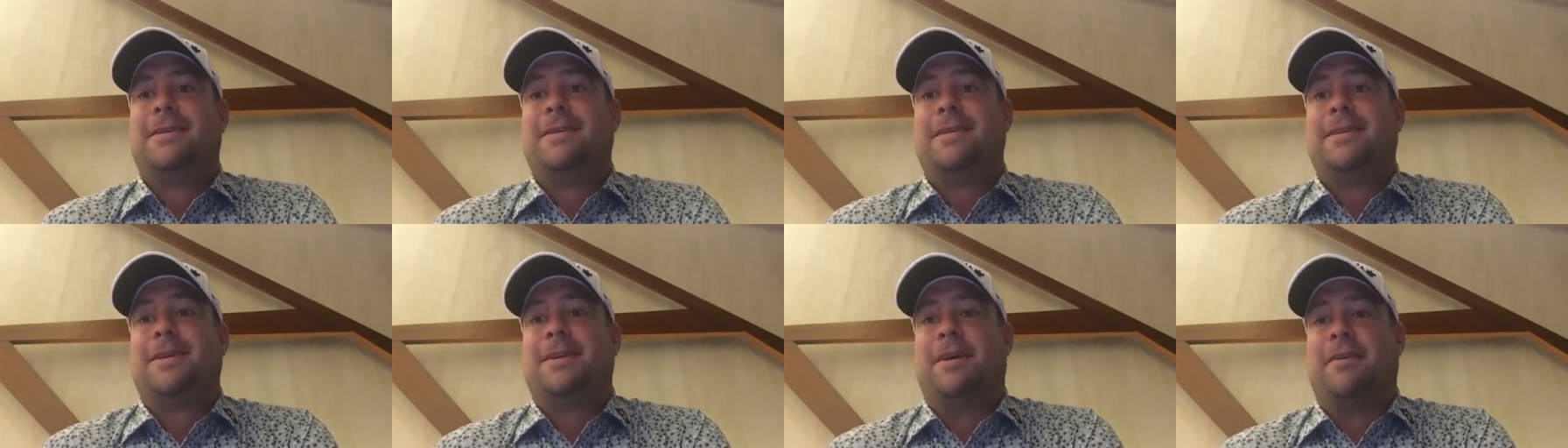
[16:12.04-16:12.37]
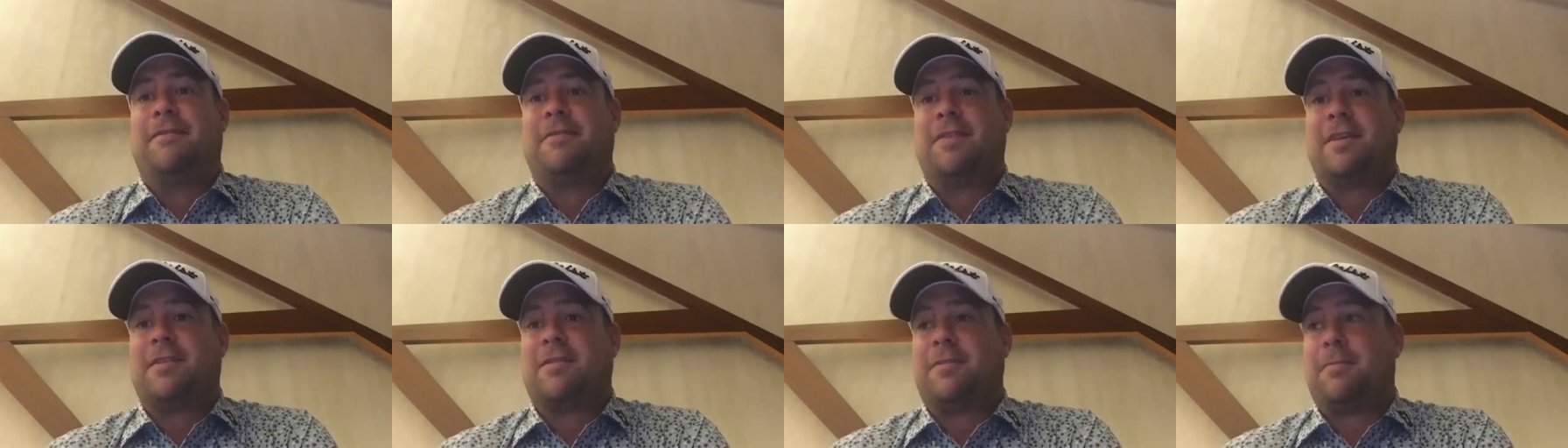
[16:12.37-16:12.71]
you know,
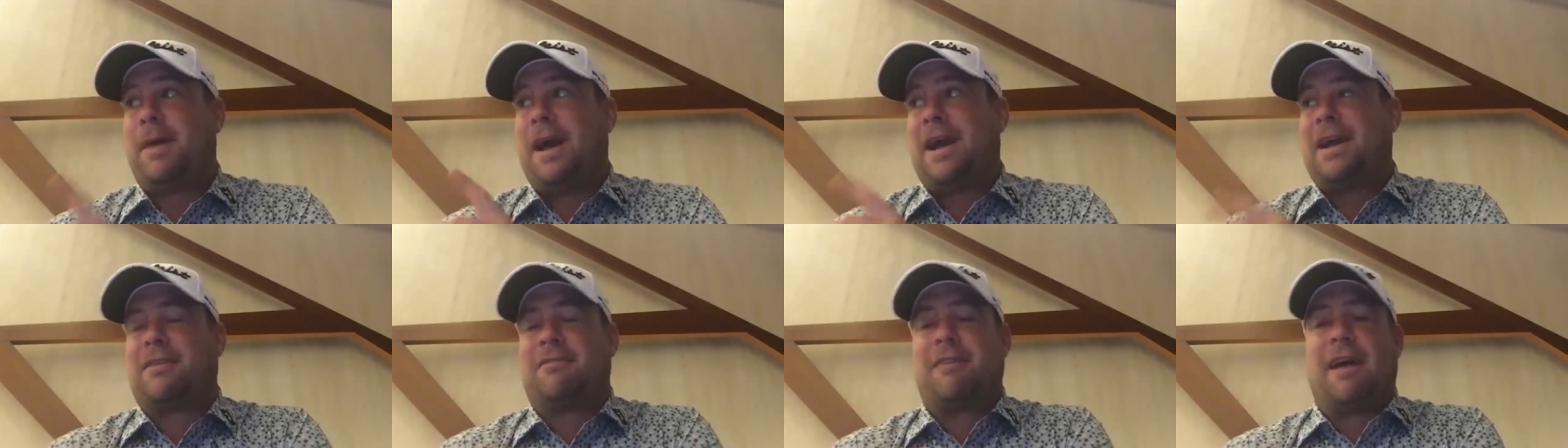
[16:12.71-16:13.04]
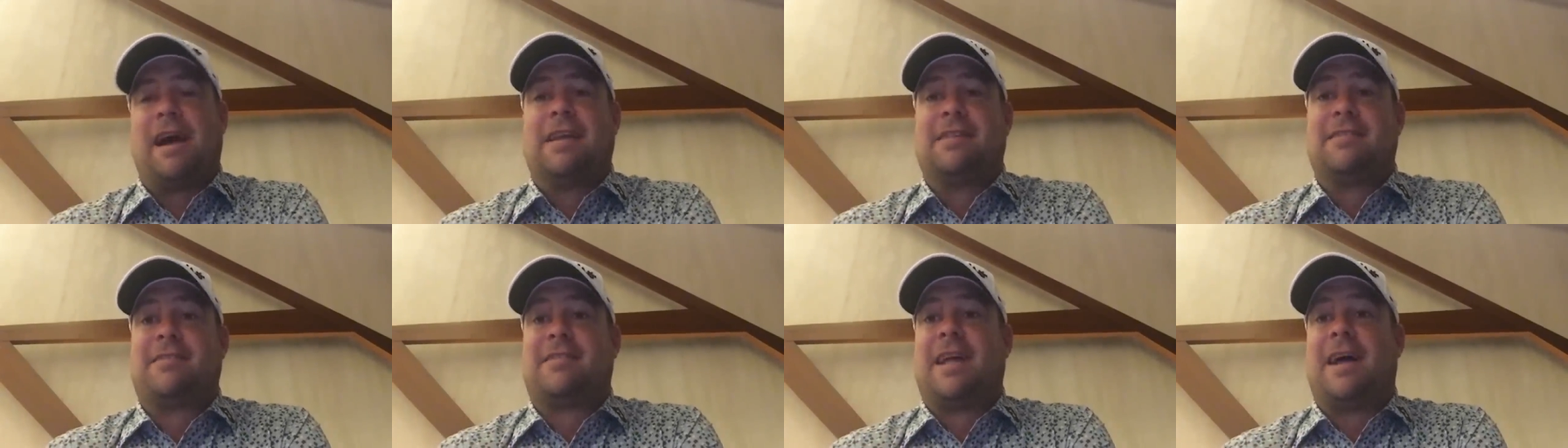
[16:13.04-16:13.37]
if there's a packed
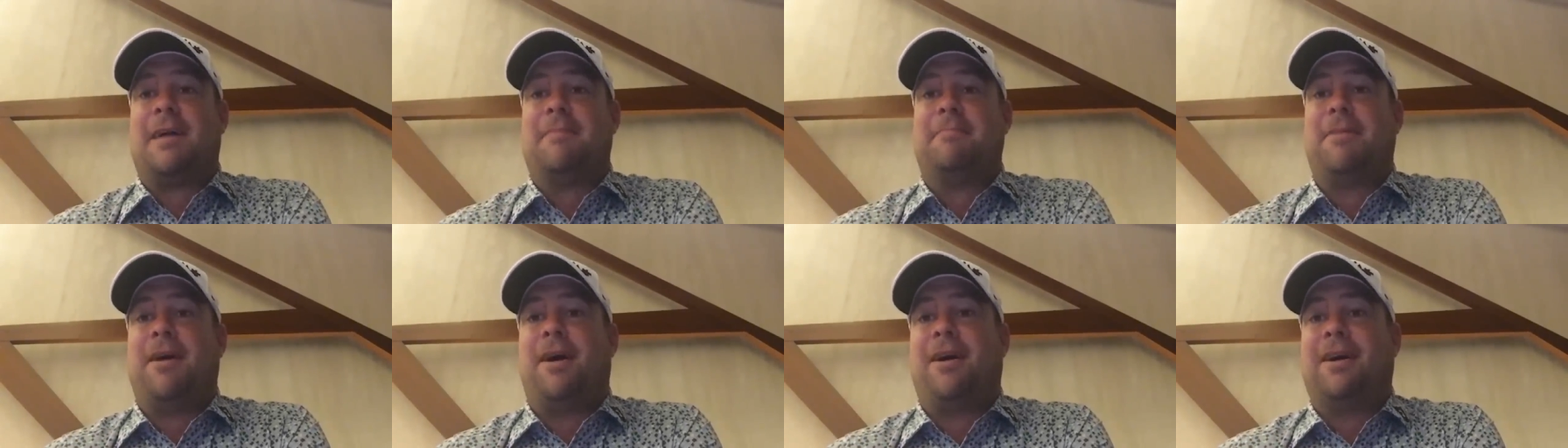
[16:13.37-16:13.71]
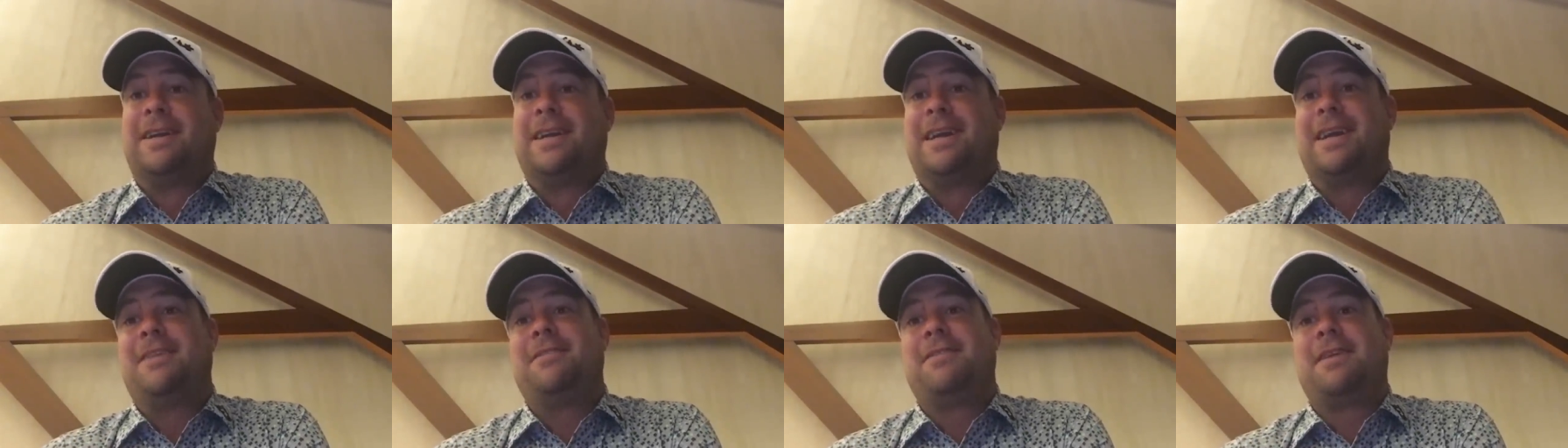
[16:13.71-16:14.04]
grandstand behind it,